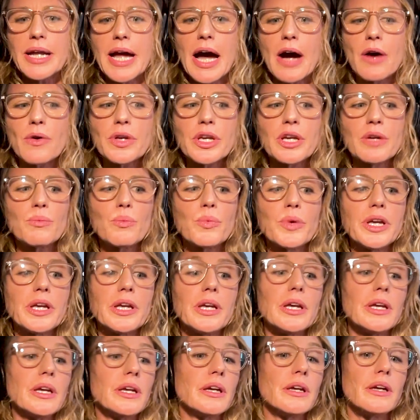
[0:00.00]
How can
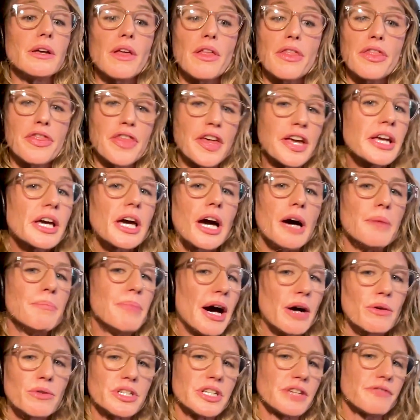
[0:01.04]
we think
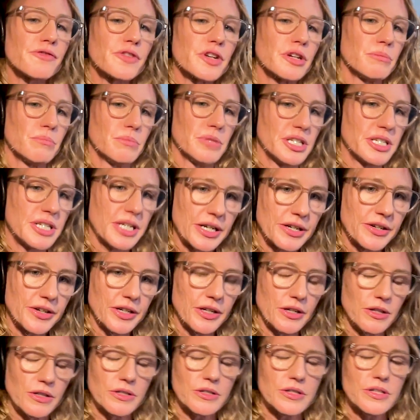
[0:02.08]
about different
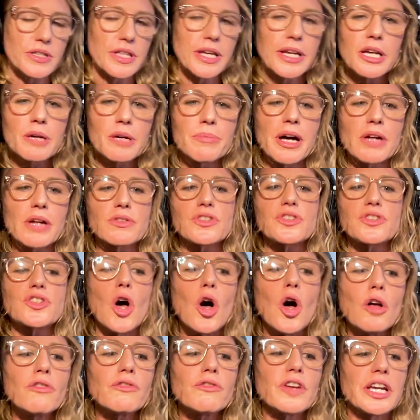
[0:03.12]
materials? Think about
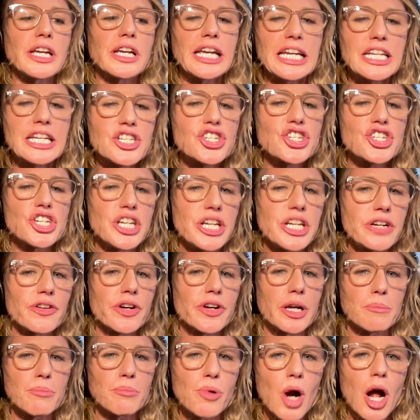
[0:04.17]
solving
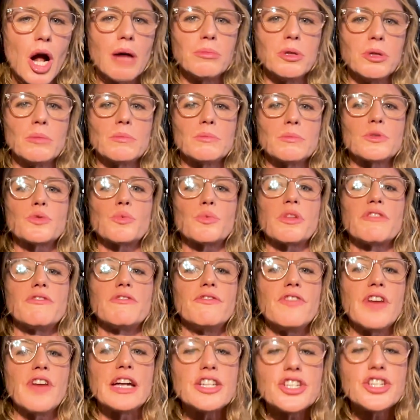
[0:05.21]
engineering problems with
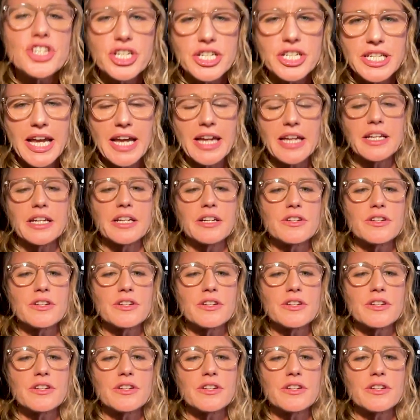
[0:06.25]
vegetated